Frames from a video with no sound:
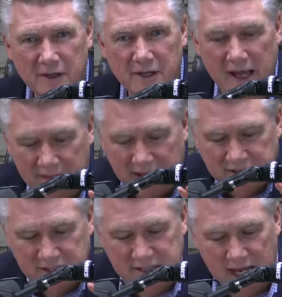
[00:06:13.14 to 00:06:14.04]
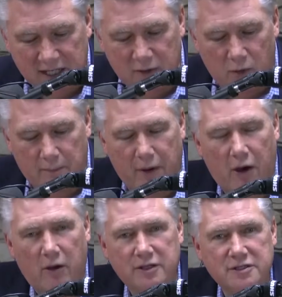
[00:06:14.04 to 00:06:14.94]
And that's exactly what
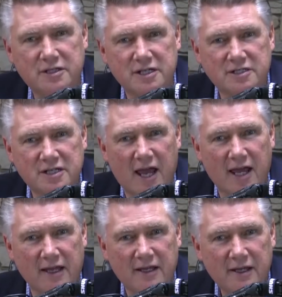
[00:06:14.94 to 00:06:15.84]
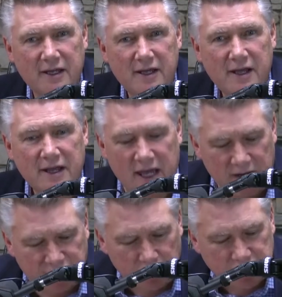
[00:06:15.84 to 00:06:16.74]
Paul is saying. And
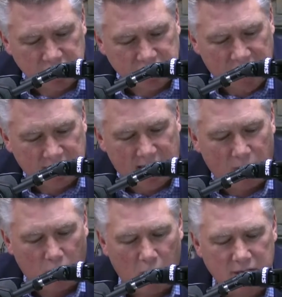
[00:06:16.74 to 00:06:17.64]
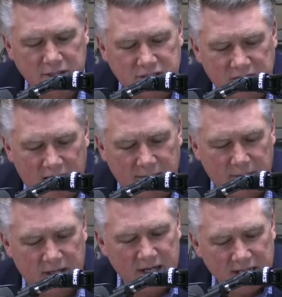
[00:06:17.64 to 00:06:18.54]
if you'll just take that one
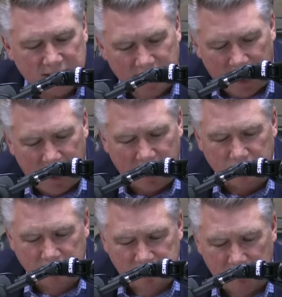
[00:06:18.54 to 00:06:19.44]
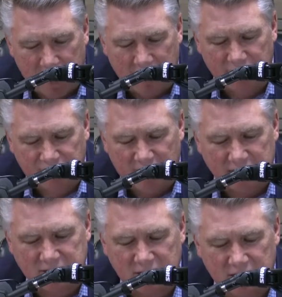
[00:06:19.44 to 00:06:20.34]
statement, God was
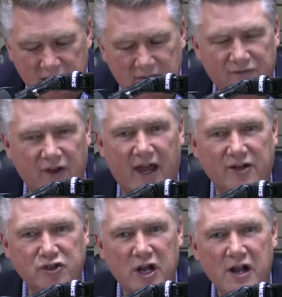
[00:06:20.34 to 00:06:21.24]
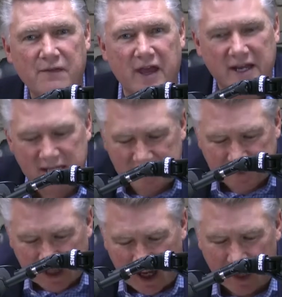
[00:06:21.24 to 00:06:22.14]
manifested in flesh, that he has
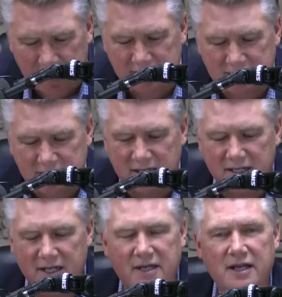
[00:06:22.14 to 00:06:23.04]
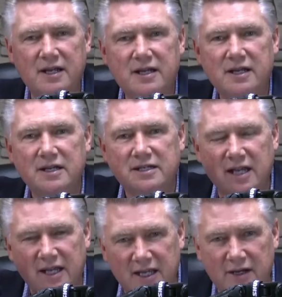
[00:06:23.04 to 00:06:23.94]
condescended to
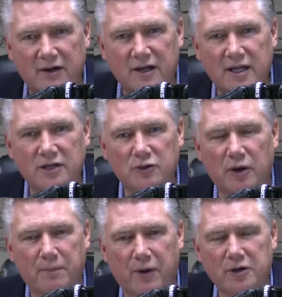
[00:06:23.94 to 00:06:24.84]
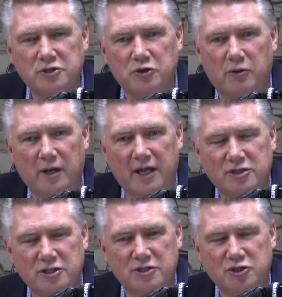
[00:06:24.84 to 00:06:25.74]
enter into a personal
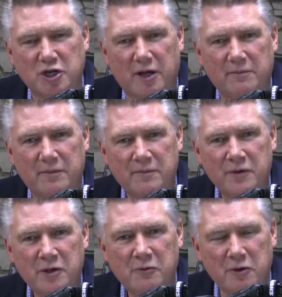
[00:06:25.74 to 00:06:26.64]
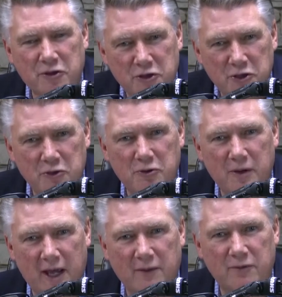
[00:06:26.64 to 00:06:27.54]
relationship with you
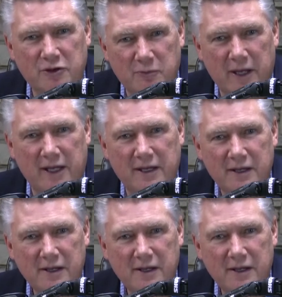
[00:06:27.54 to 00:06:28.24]
and with me.